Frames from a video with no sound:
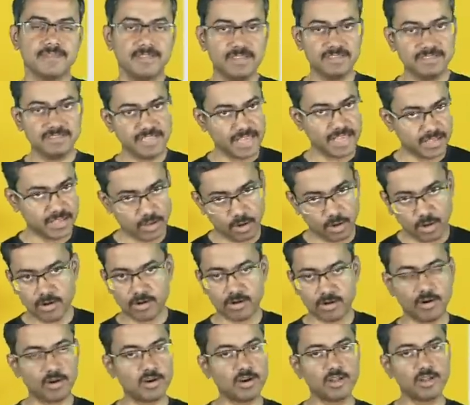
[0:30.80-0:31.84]
Just check
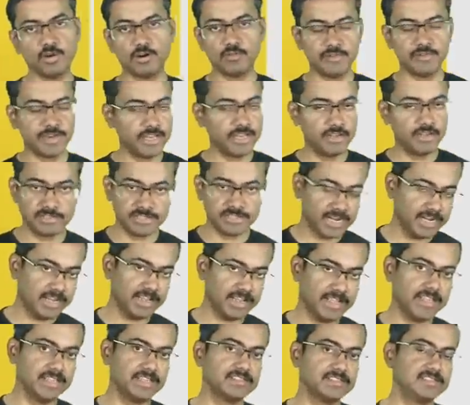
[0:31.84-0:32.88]
your audio video
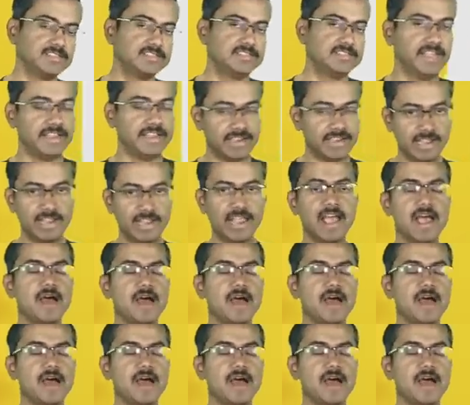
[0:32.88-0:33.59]
settings, settle